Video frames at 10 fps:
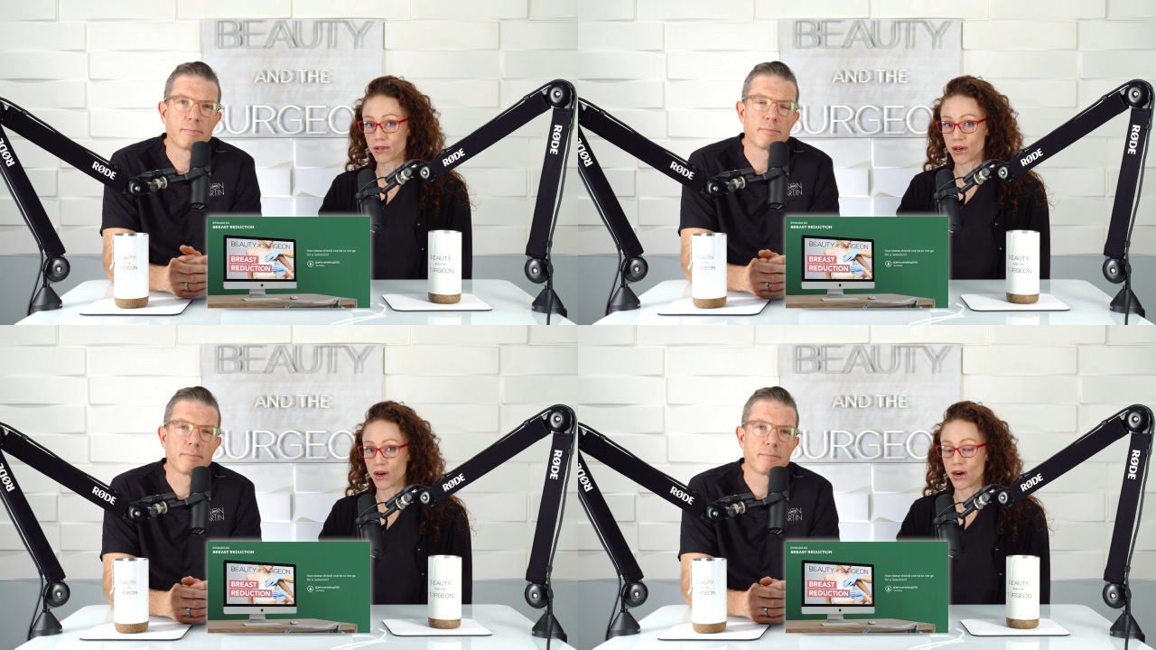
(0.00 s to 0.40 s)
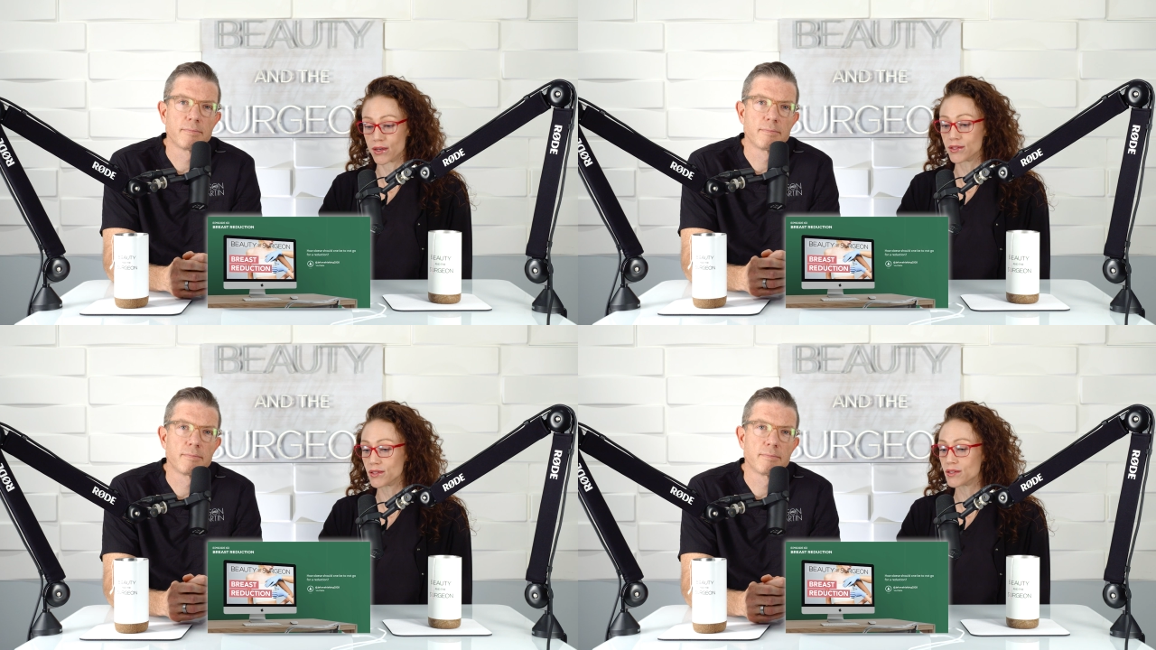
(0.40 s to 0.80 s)
Speaker 1: the
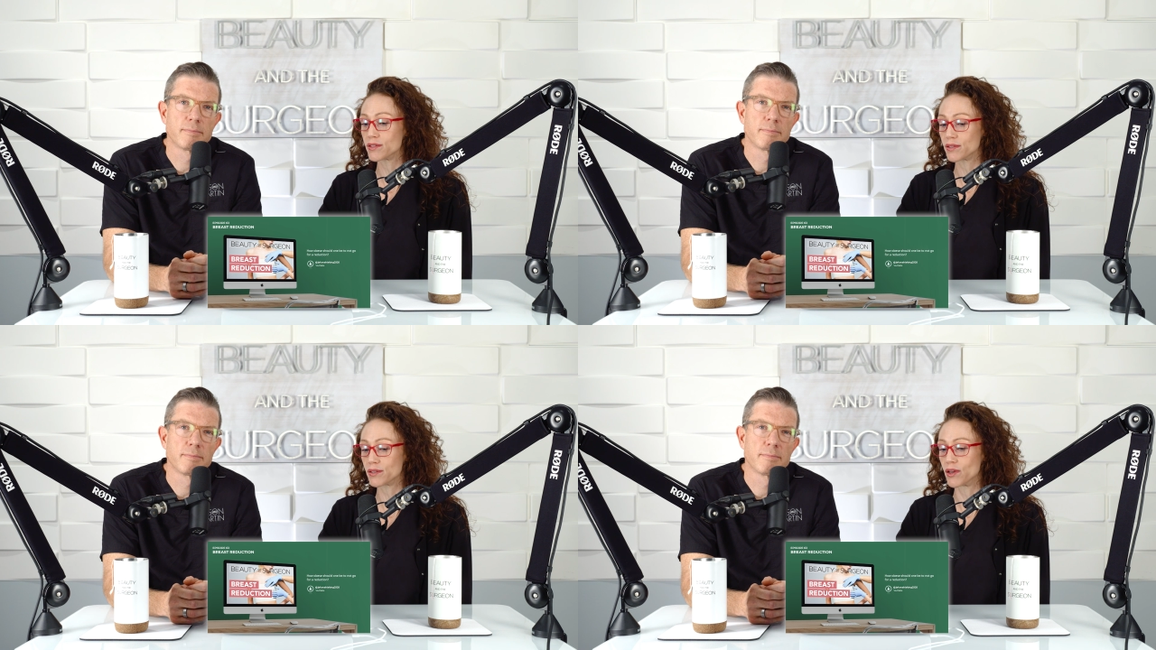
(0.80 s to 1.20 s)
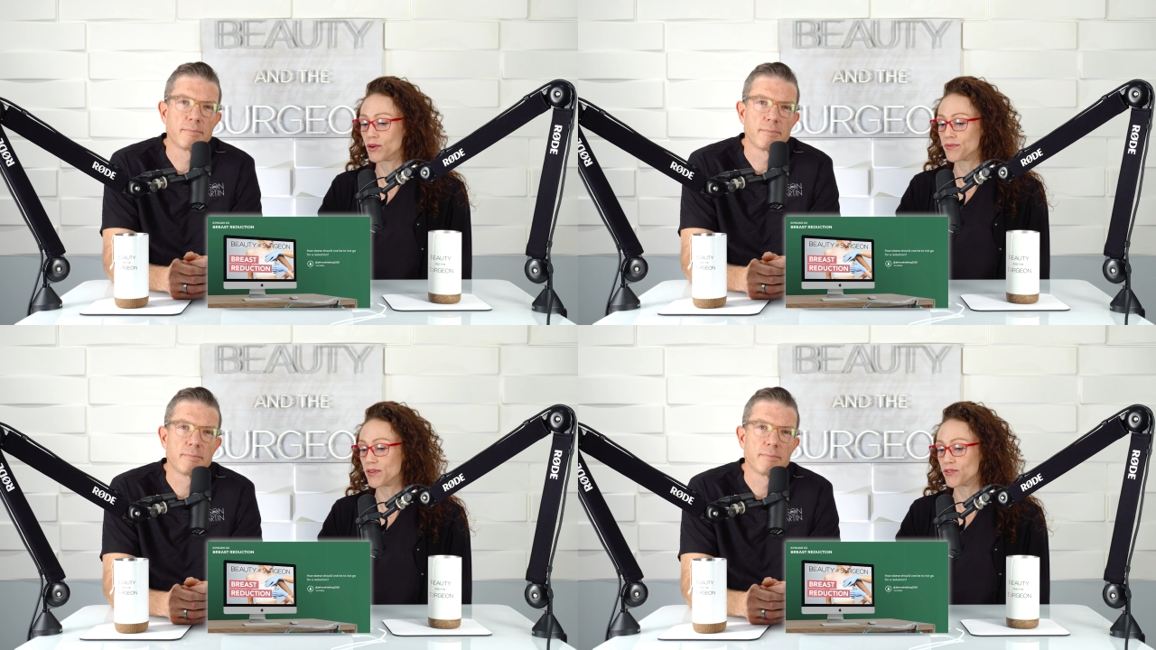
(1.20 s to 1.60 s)
cause you
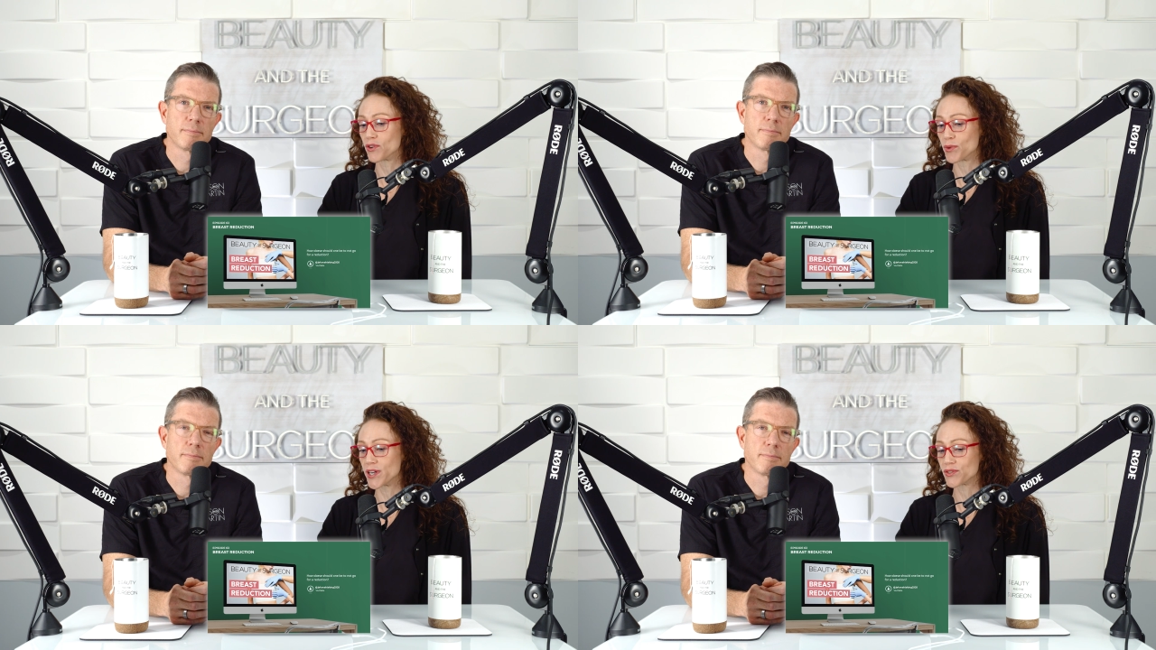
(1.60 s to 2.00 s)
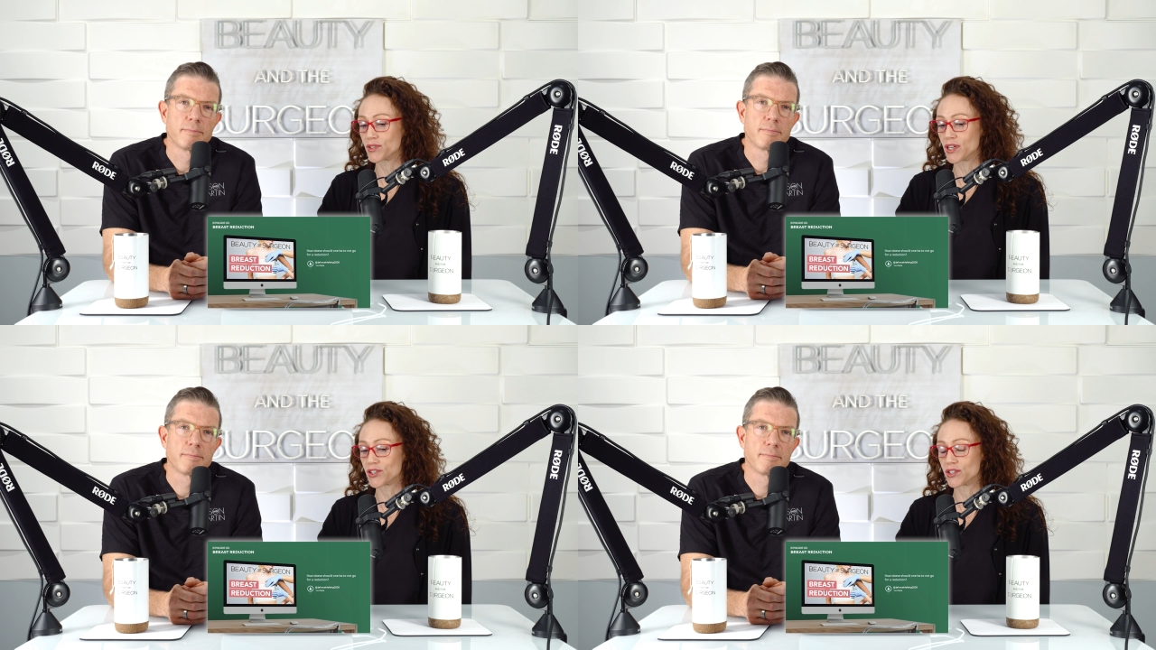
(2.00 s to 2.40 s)
know, if, if your breast
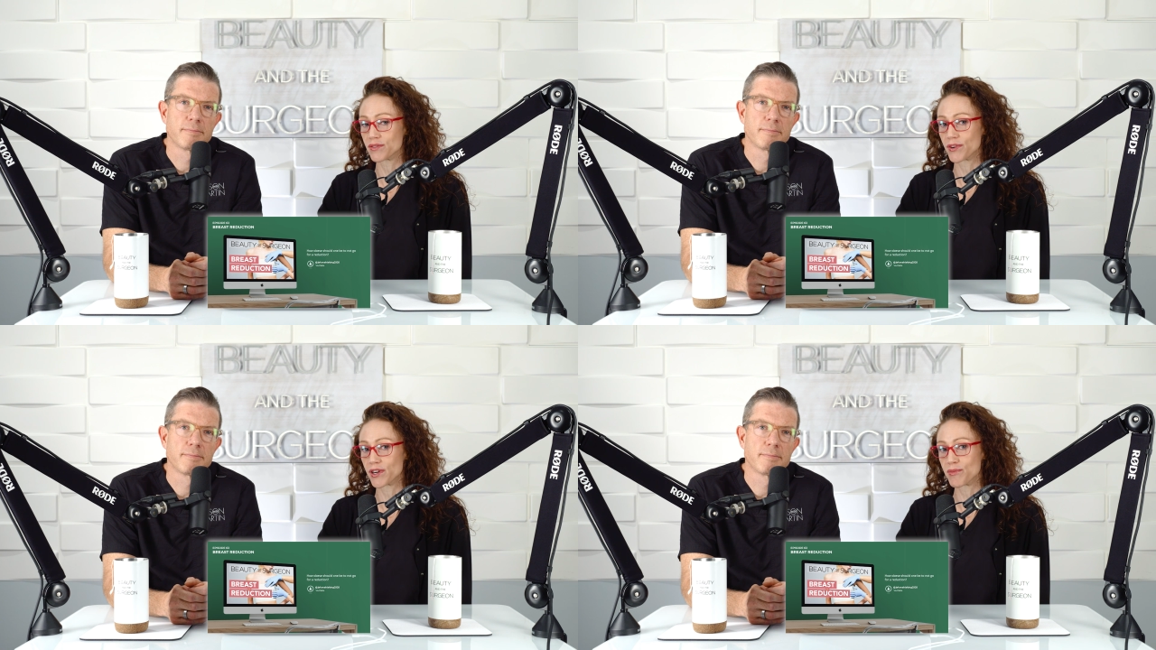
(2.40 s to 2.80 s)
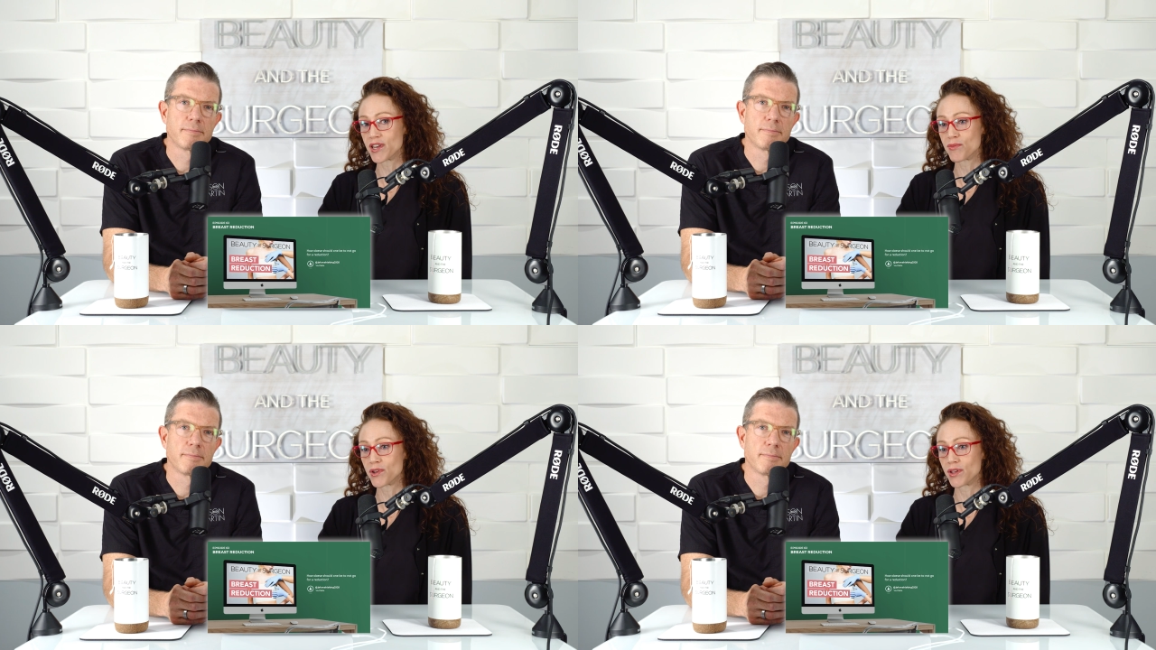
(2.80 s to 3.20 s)
reduction is very
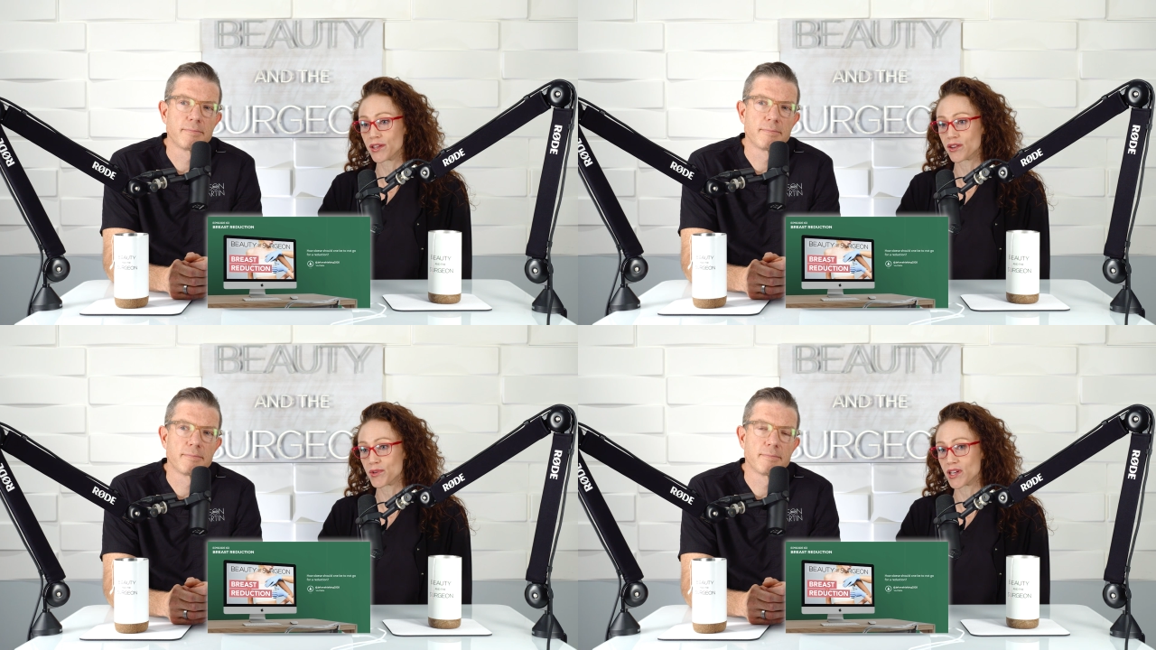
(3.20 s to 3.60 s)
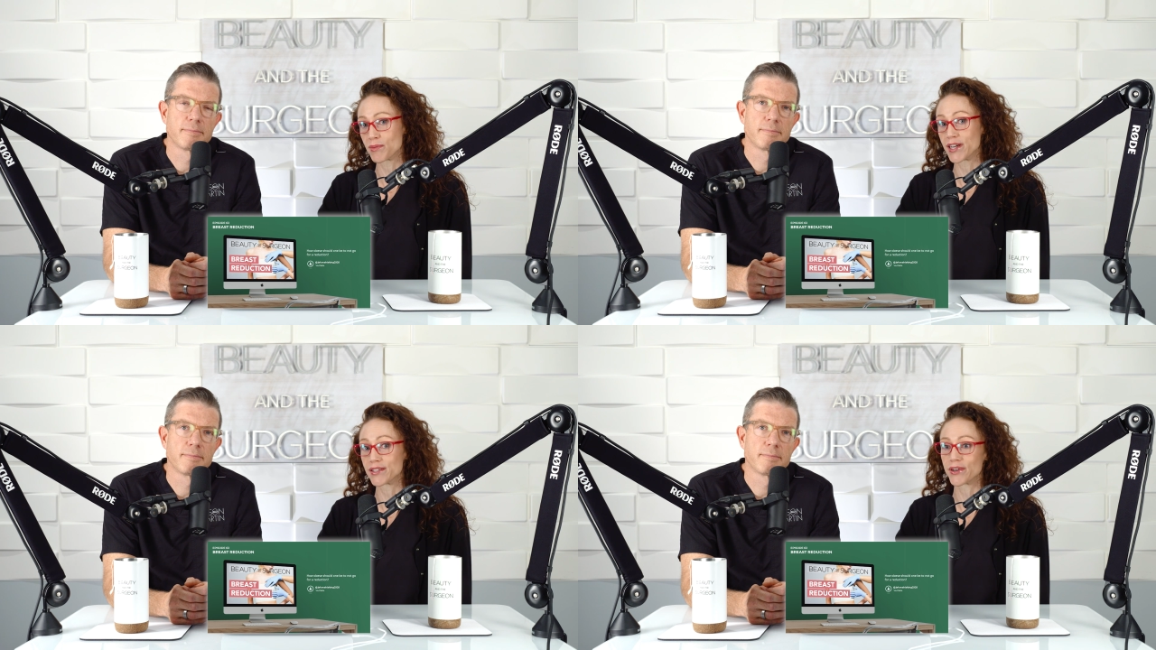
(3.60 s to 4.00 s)
minimal and your BMI